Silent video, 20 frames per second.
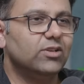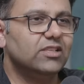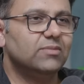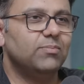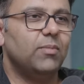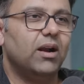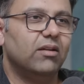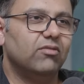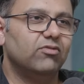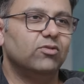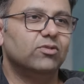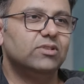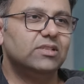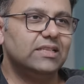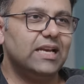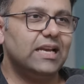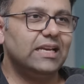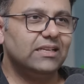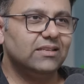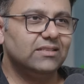on
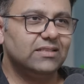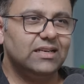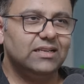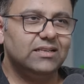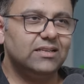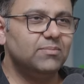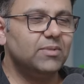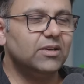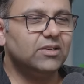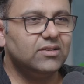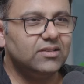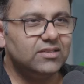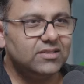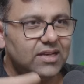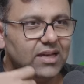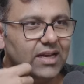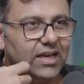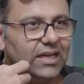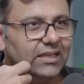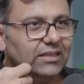smartphones ten years later
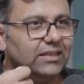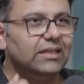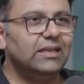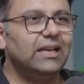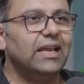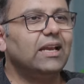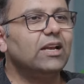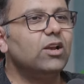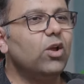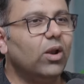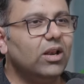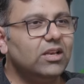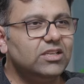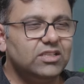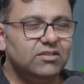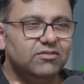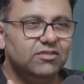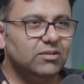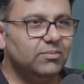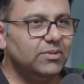because the
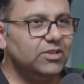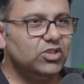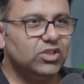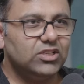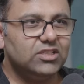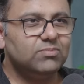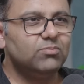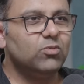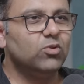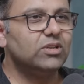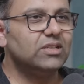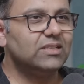technology will be just more